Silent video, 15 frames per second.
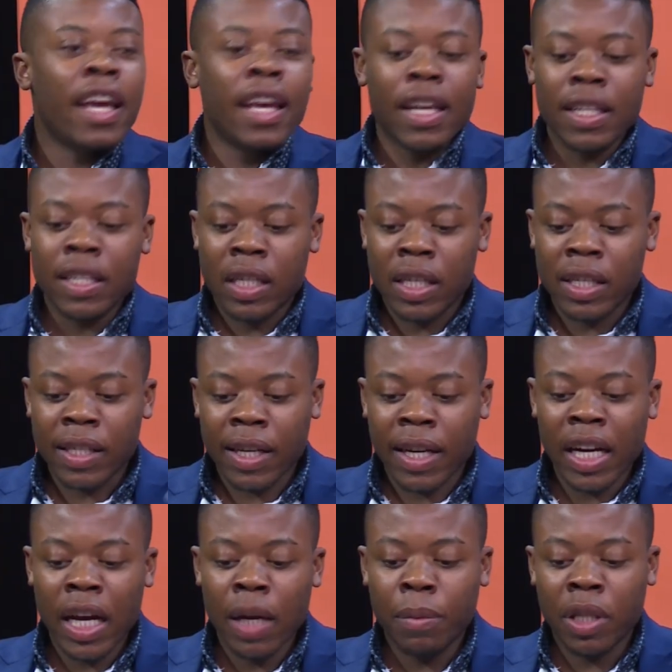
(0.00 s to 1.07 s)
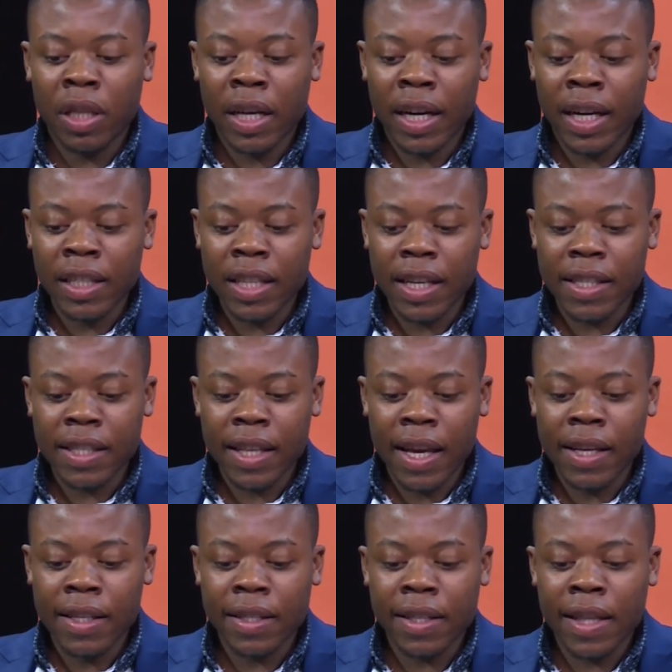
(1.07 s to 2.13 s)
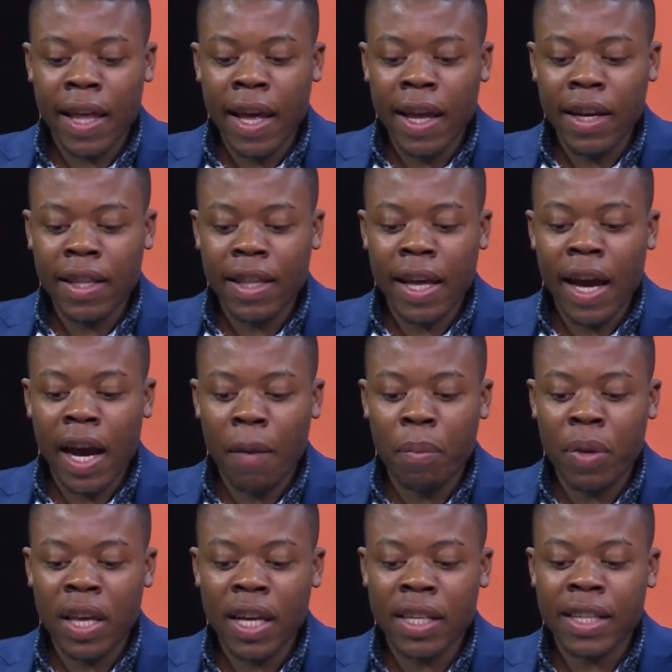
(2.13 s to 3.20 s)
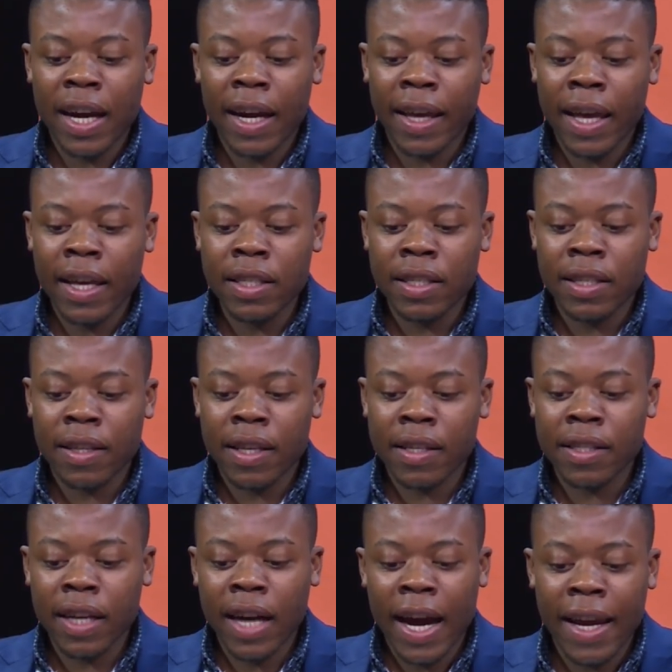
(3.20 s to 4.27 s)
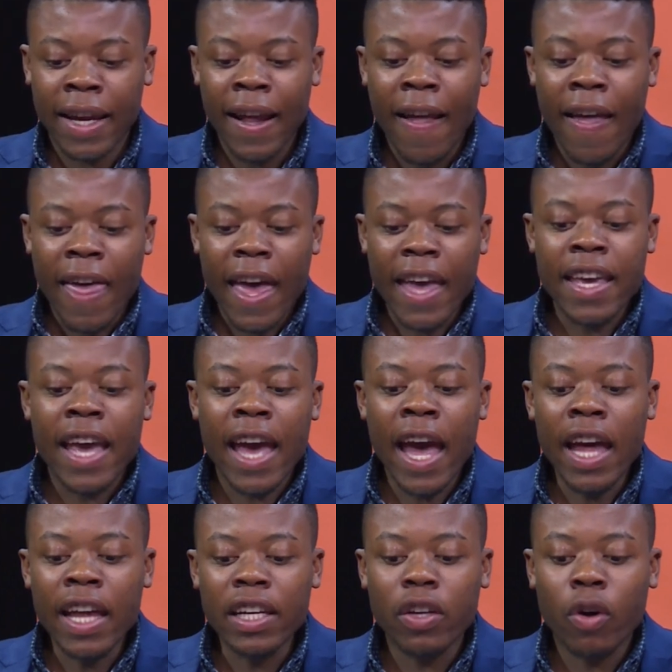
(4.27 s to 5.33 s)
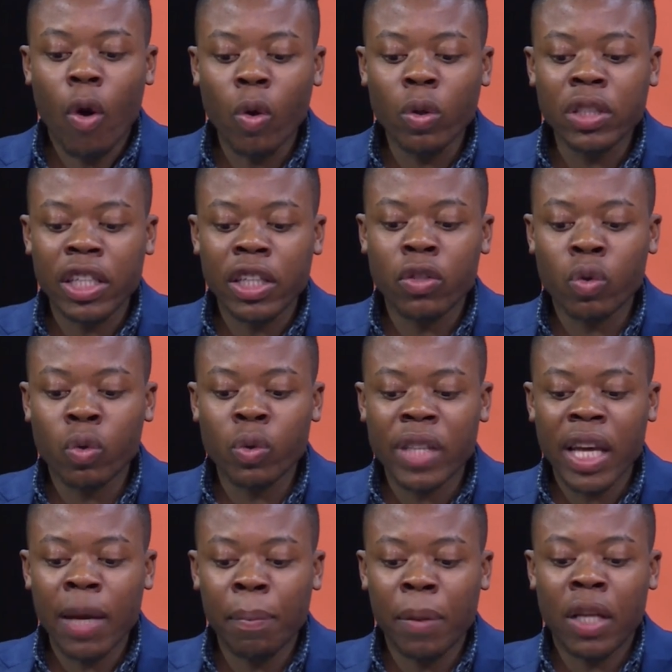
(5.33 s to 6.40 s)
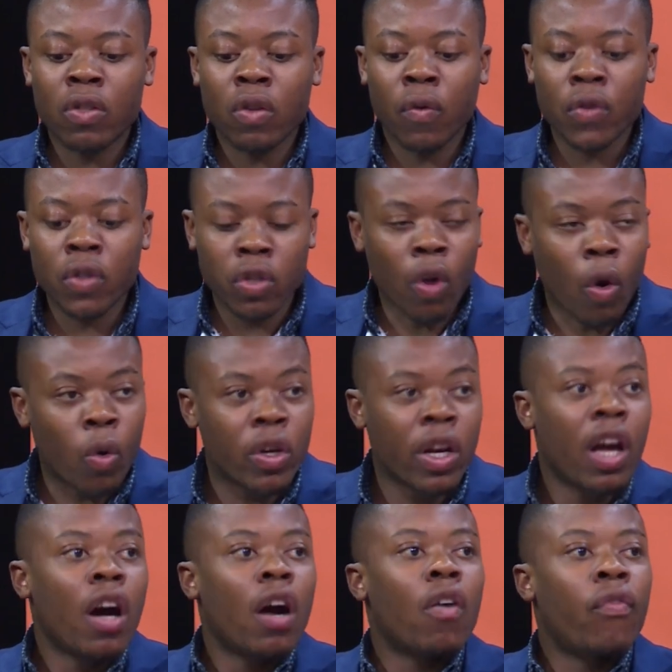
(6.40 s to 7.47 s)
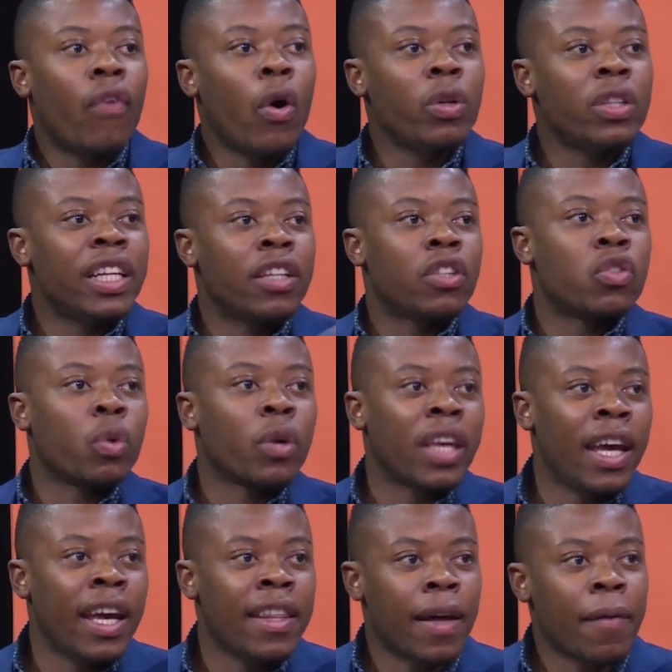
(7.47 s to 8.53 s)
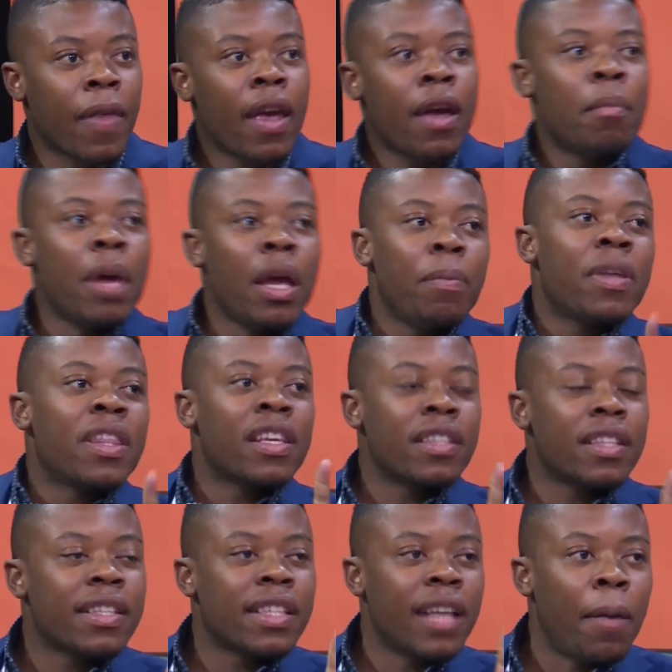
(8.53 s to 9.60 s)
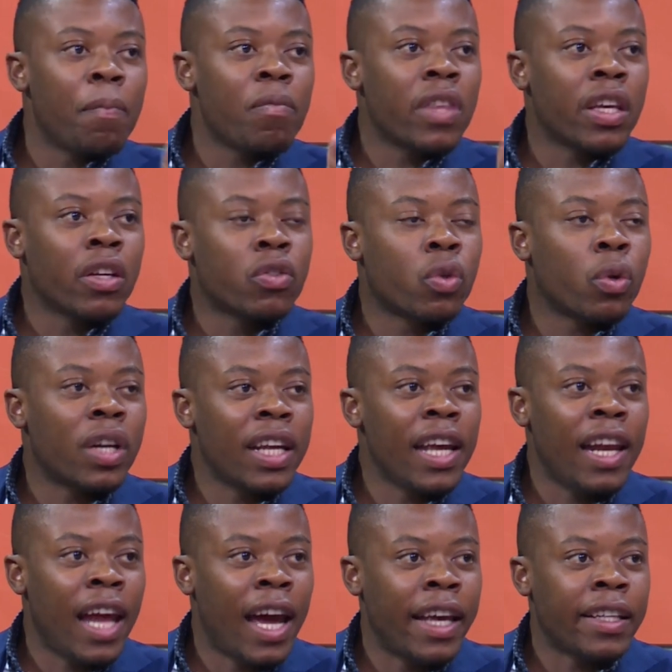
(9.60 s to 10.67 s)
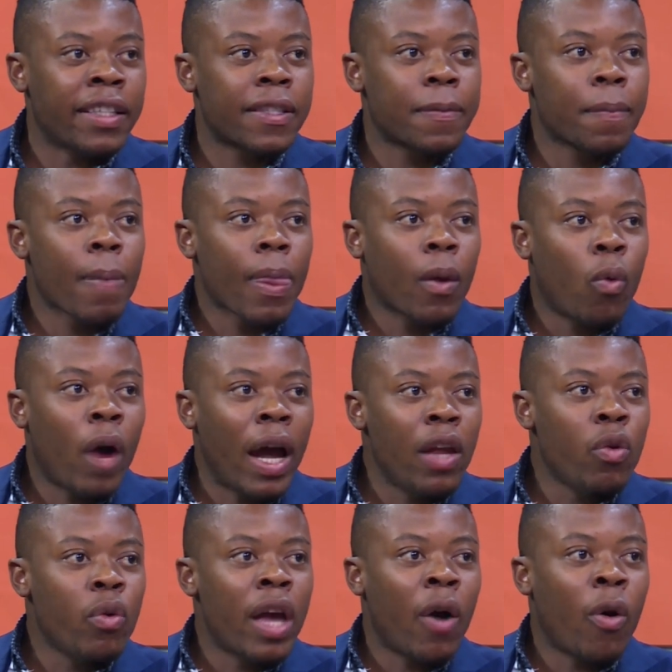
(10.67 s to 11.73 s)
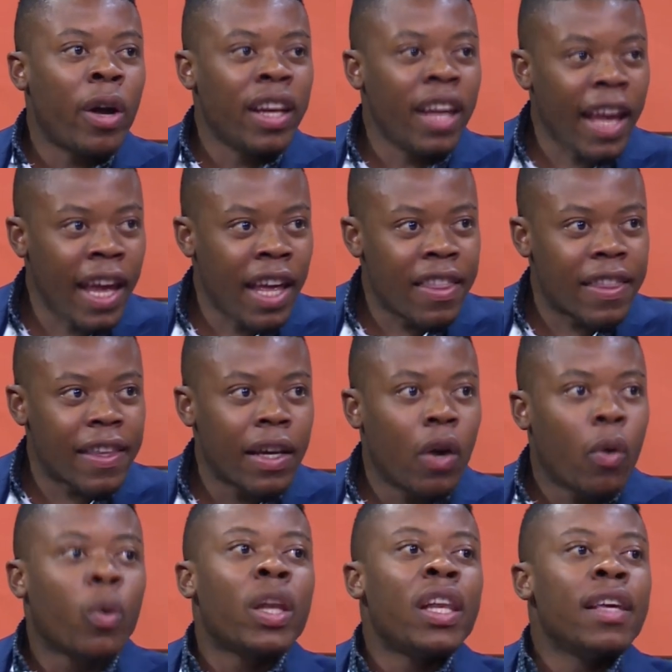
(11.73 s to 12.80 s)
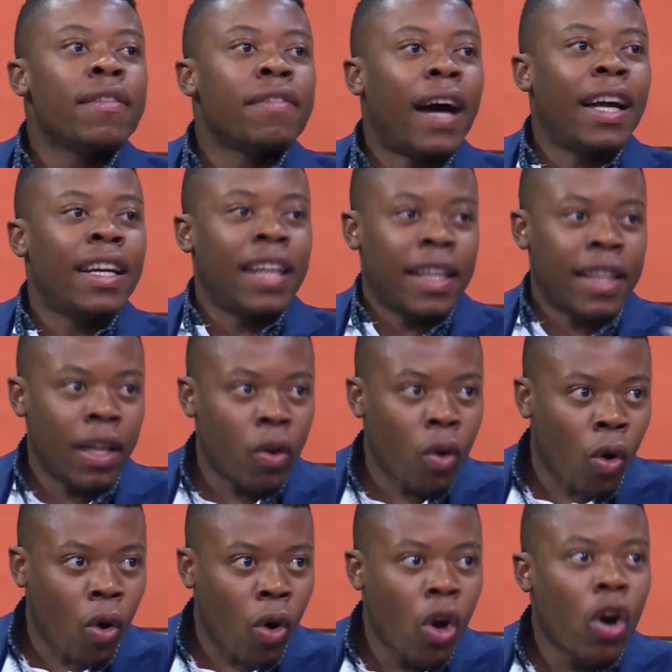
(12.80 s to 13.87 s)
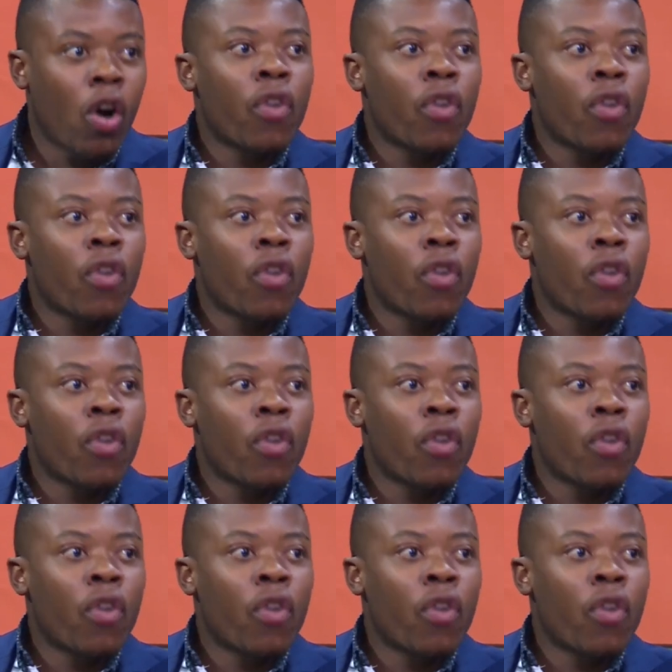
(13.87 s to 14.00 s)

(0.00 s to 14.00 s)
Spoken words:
day is described, the writer says, then there appears against the sky a hand holding two tablets of stone folded together. Maybe this is something to realize. While we are on earth, we live under the law.